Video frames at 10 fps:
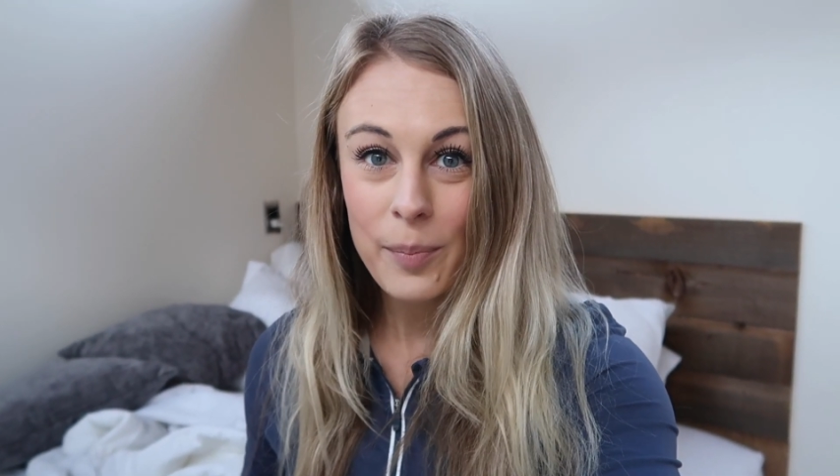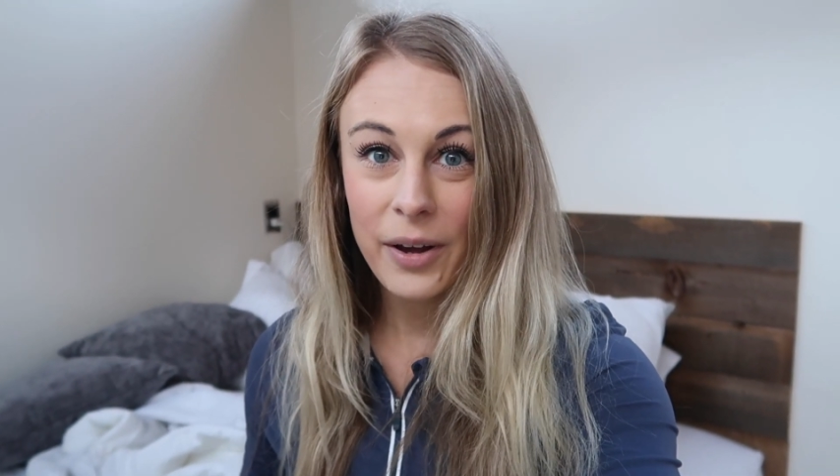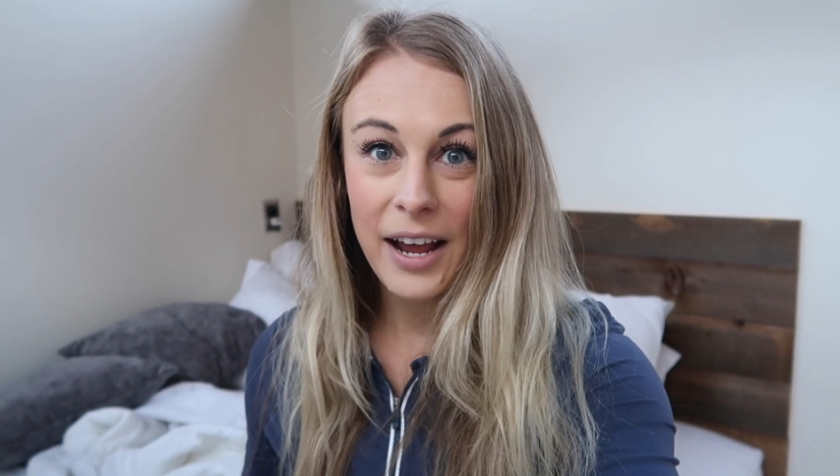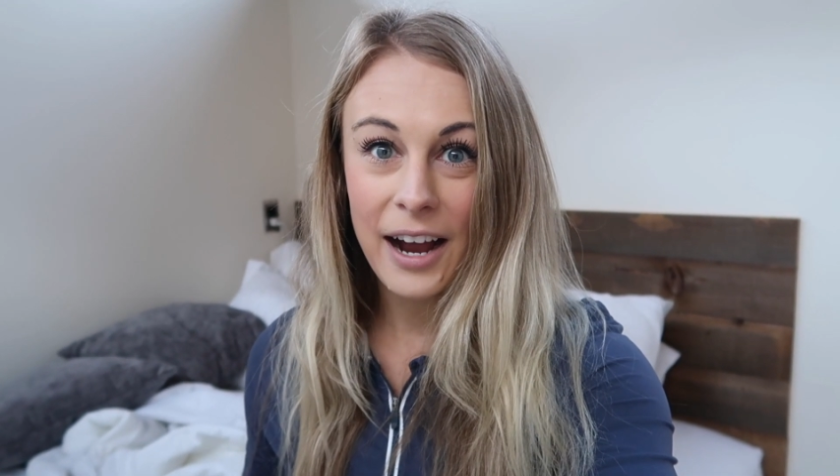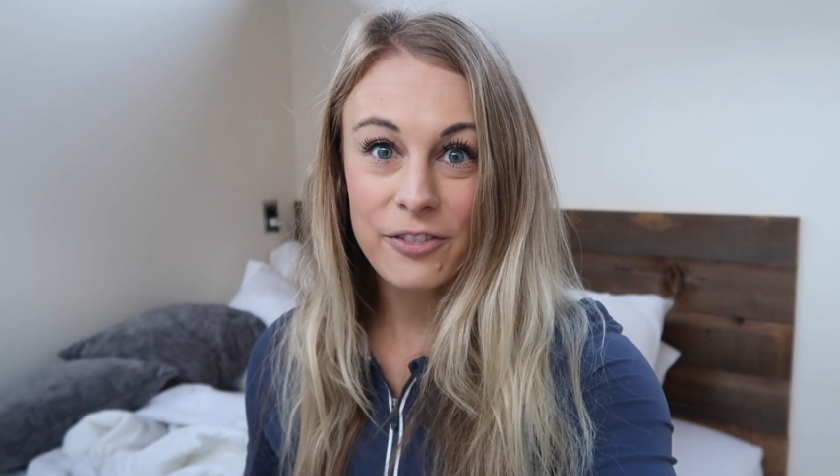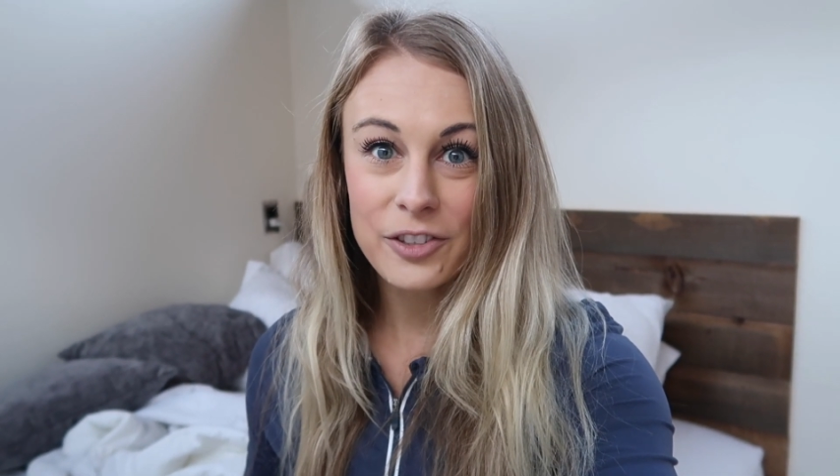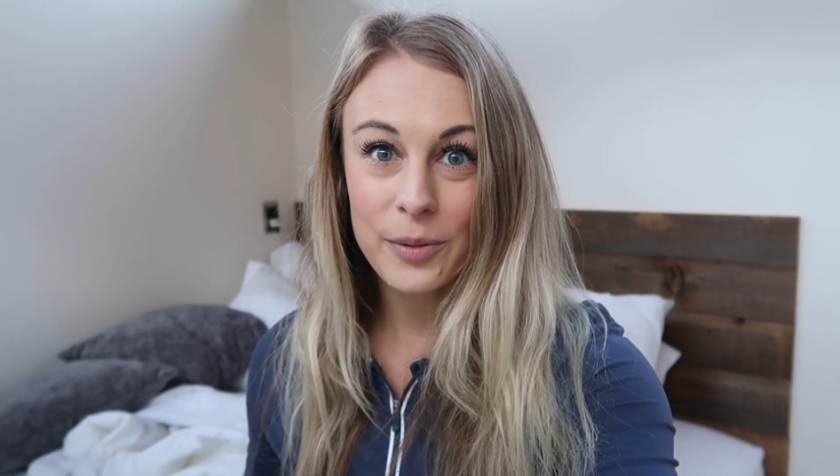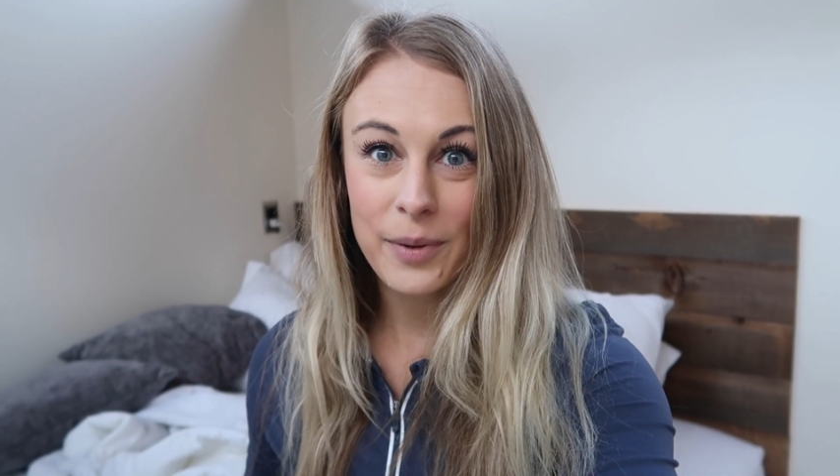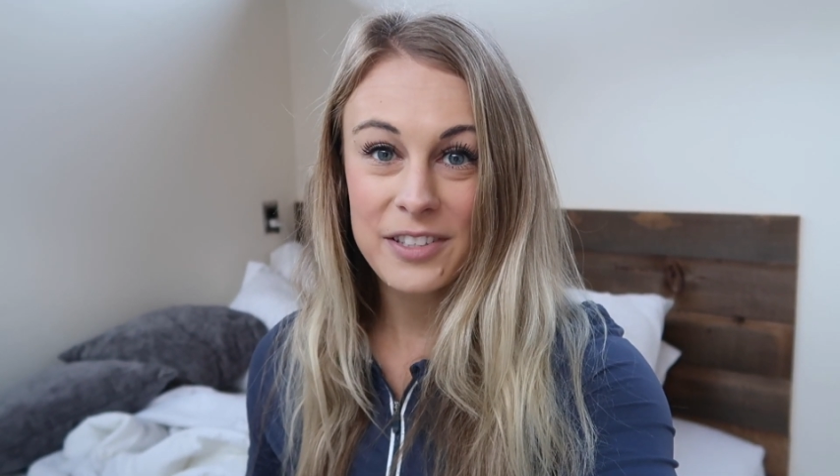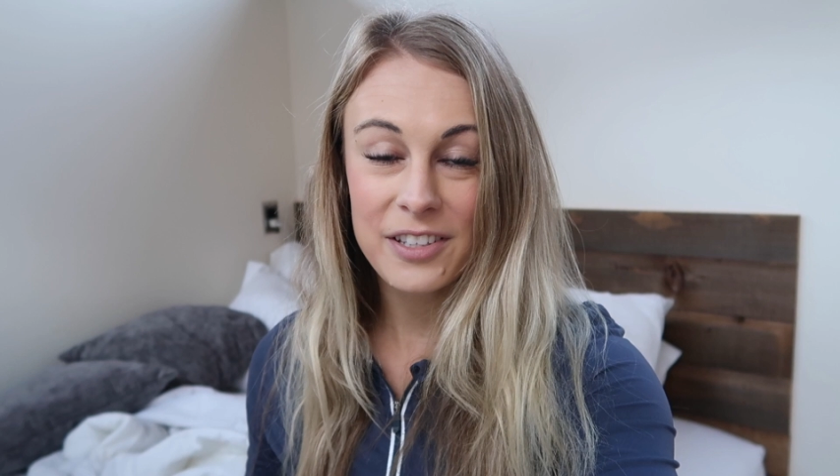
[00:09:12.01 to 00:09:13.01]
but
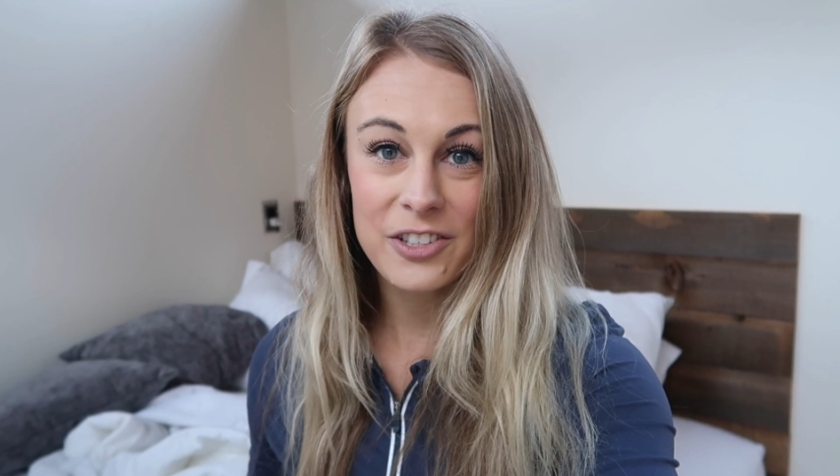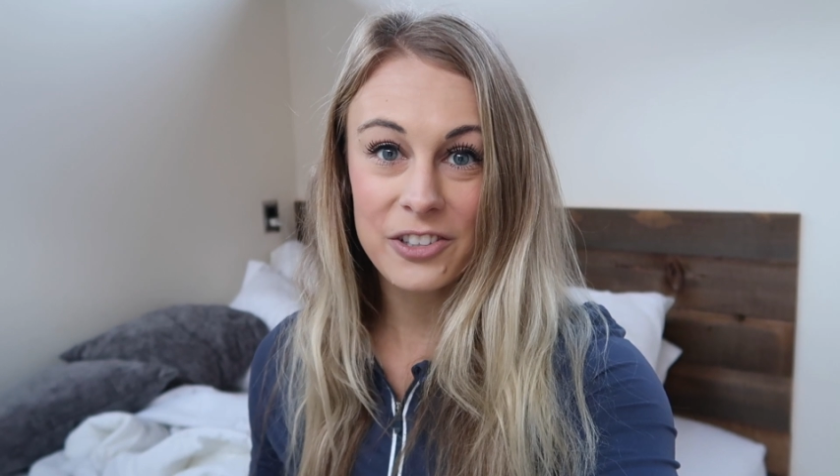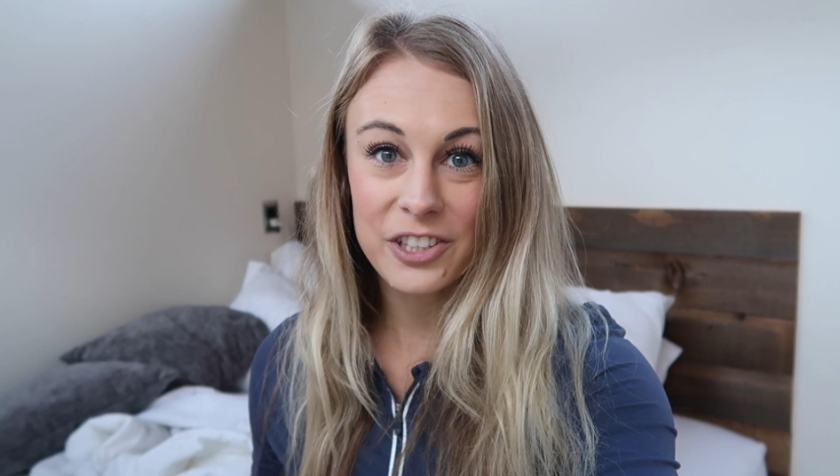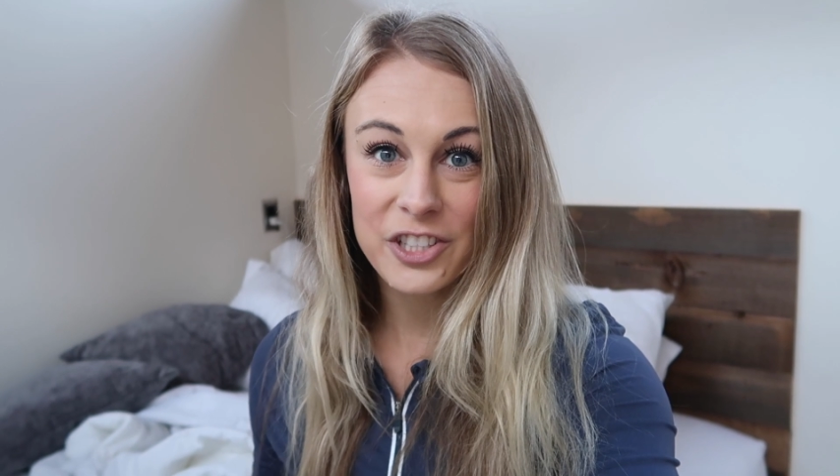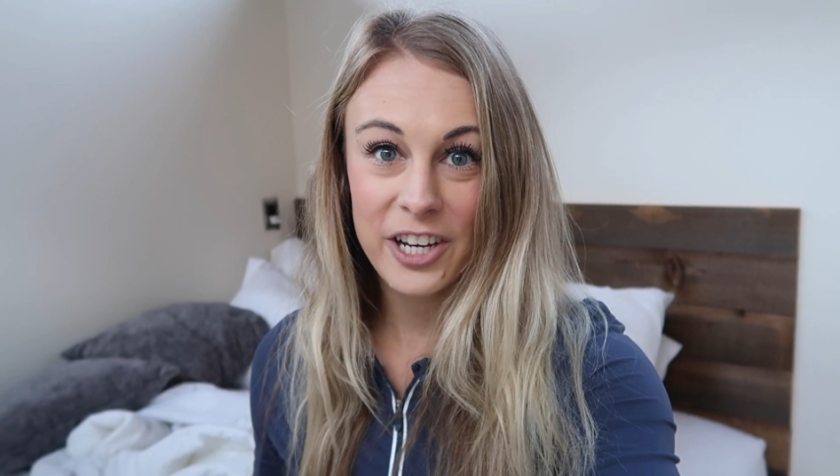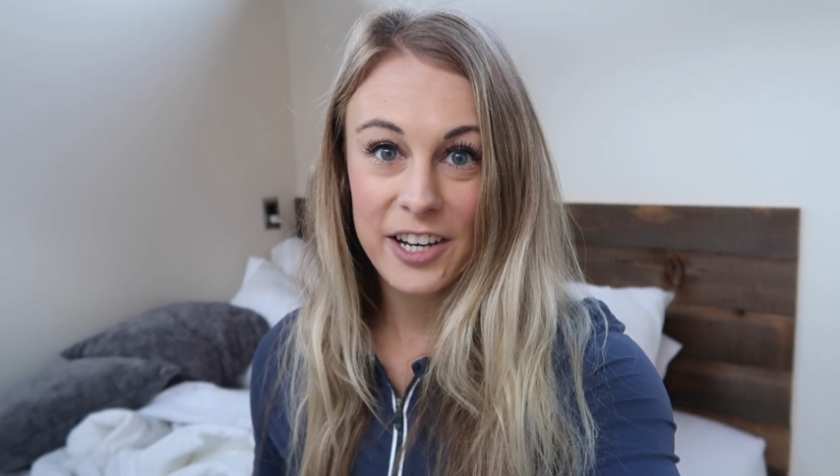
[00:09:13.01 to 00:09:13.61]
after my sister Alicia